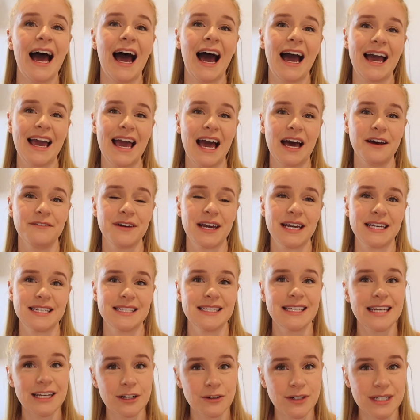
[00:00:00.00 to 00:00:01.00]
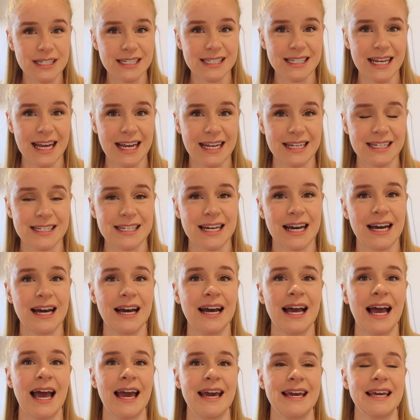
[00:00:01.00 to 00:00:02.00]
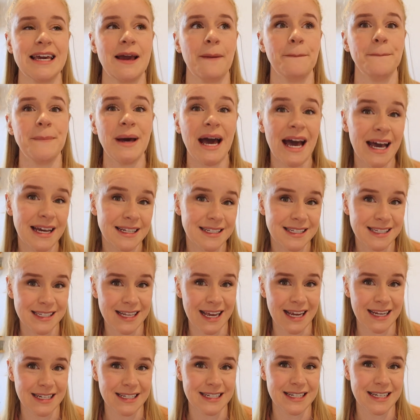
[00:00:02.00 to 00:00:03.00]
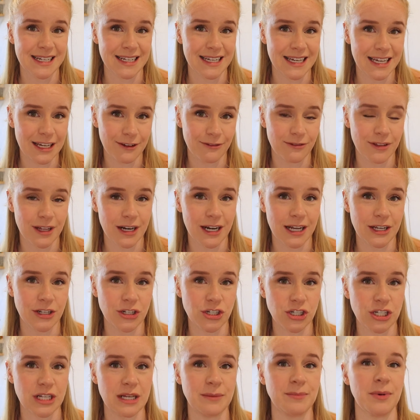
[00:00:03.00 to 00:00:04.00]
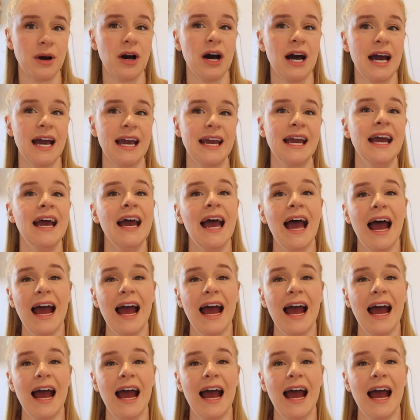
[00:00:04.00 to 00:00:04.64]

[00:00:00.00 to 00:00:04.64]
I have a Secret Santa, a Bad Santa gift that I usually buy,